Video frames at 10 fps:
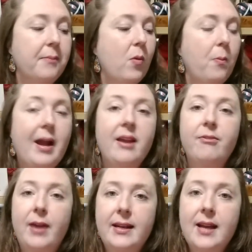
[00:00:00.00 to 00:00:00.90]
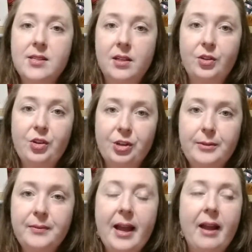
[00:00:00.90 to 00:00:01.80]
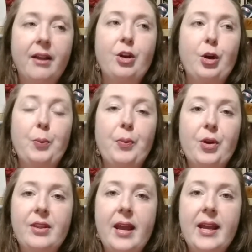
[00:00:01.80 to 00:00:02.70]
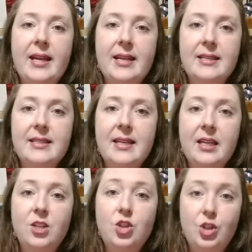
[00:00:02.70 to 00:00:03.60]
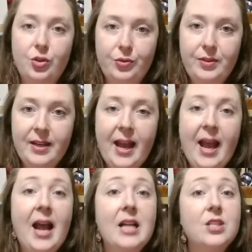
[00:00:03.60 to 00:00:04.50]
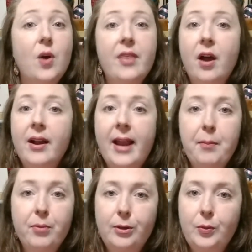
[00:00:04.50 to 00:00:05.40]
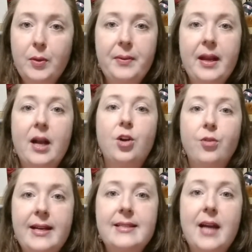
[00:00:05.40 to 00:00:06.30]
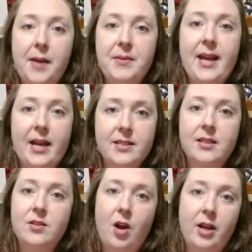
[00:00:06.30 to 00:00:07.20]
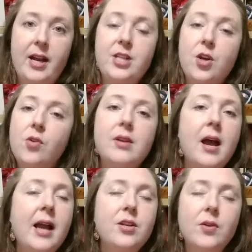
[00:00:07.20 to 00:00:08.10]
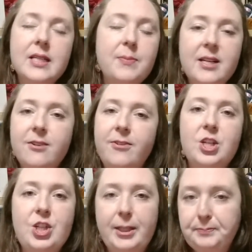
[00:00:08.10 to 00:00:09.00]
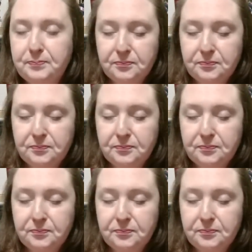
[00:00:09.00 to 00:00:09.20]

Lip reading: My friend has a little girl, and her birthday is in June, and so I thought April would be a great time to cast this on. I don't expect to finish it.